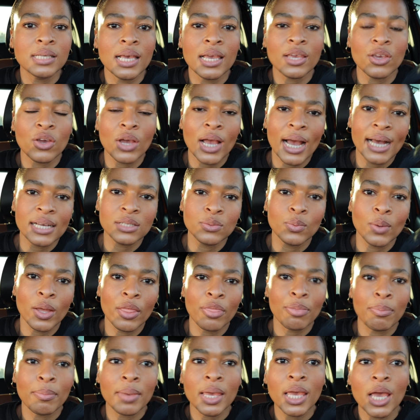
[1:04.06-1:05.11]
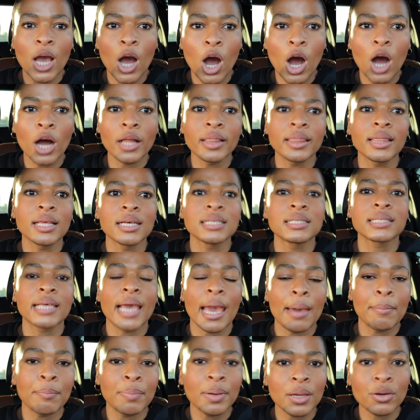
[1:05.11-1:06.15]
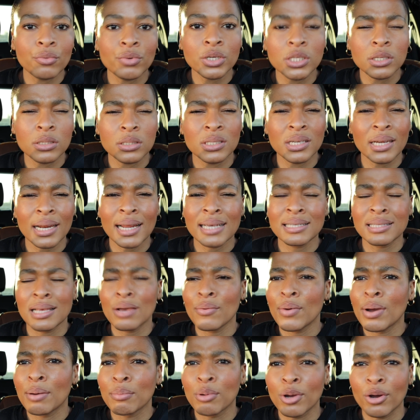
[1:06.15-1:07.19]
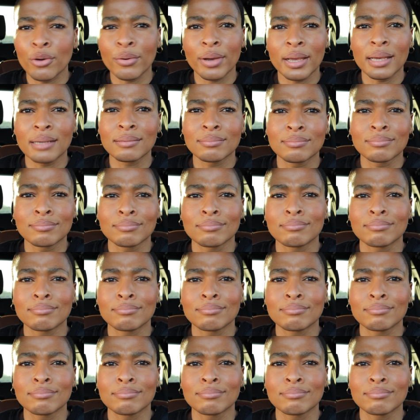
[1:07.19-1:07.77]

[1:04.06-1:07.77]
take you guys with me on this camping retreat. Did I say where I'm going?